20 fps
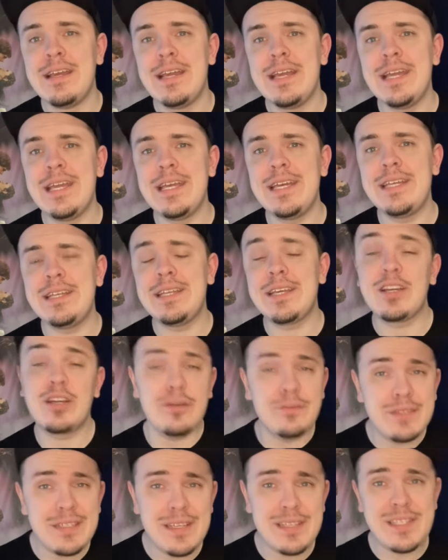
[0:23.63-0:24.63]
And I could have
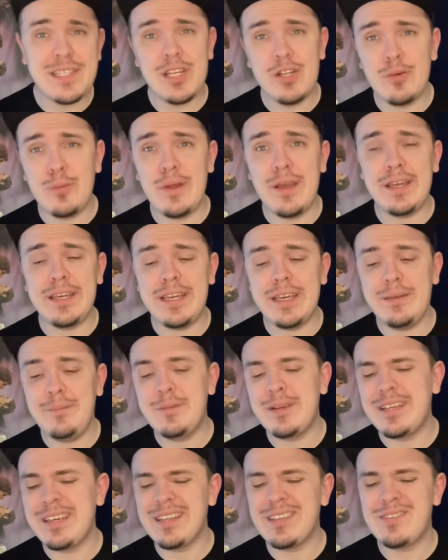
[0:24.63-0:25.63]
done a tier ranking,
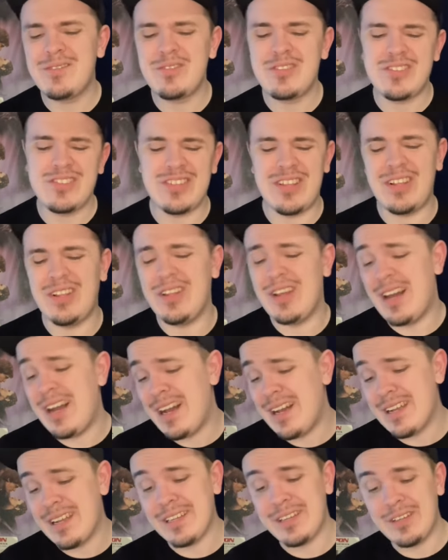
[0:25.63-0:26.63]
but again, there was just a
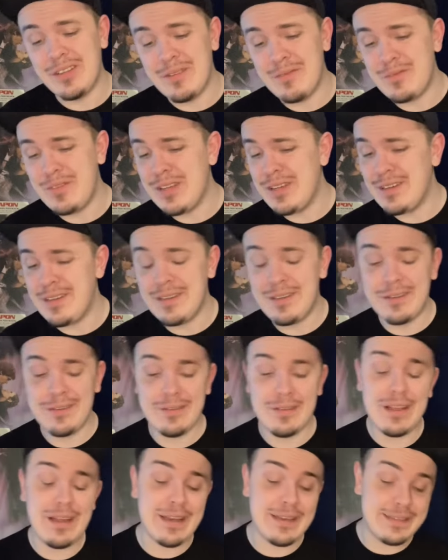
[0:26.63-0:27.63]
lot I could have done, a
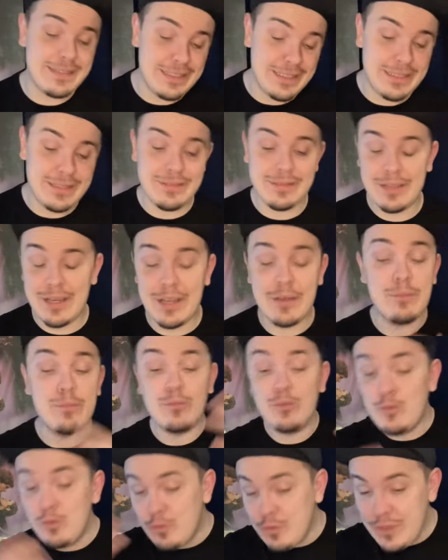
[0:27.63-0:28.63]
lot, a lot of
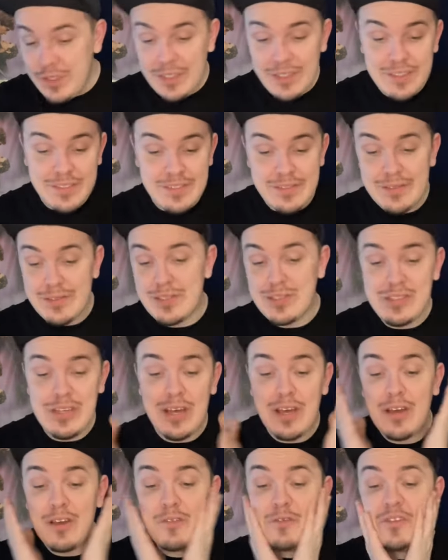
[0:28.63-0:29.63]
movies and
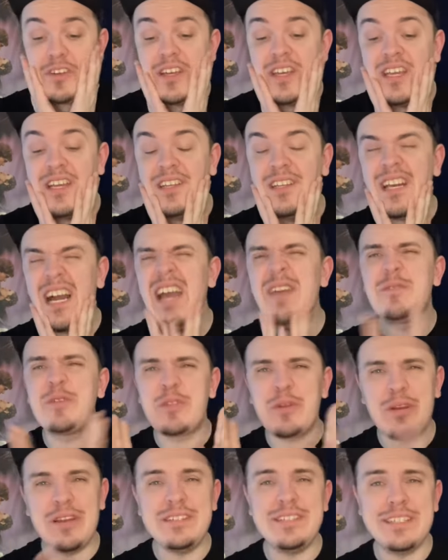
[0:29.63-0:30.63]
stuff. And I have
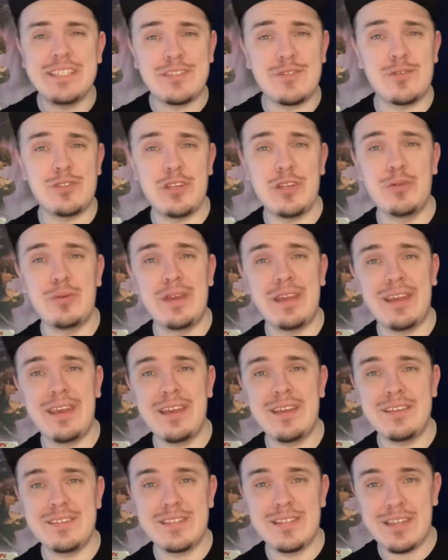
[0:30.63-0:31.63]
other ideas for tier
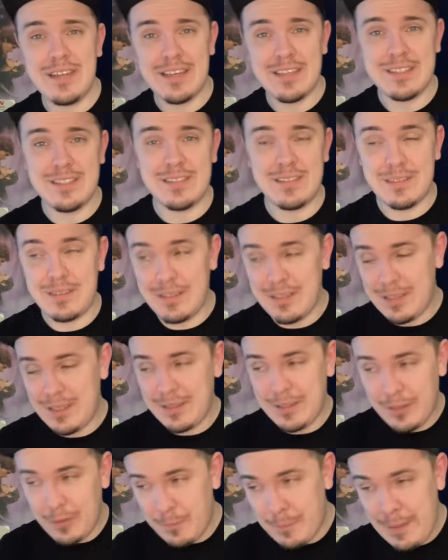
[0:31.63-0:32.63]
rankings in the next
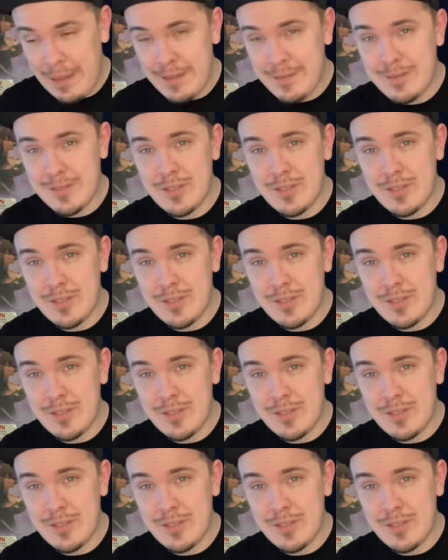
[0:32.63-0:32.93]
little bit.